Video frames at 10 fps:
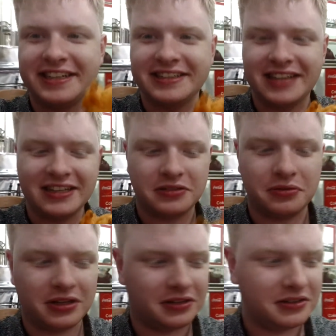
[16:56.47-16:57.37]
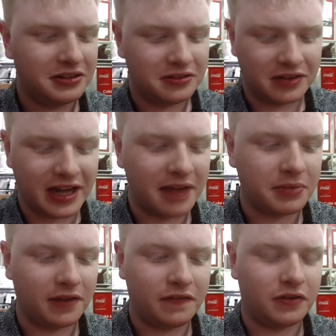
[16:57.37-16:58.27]
And that's what we came
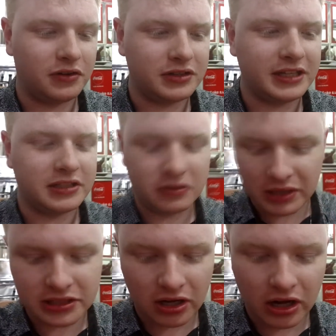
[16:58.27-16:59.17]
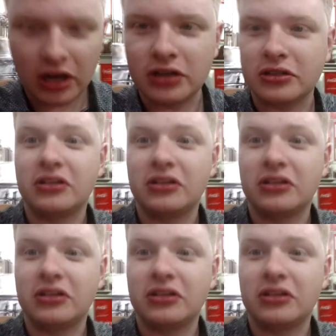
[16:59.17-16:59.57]
here for. And these are the ones are hot.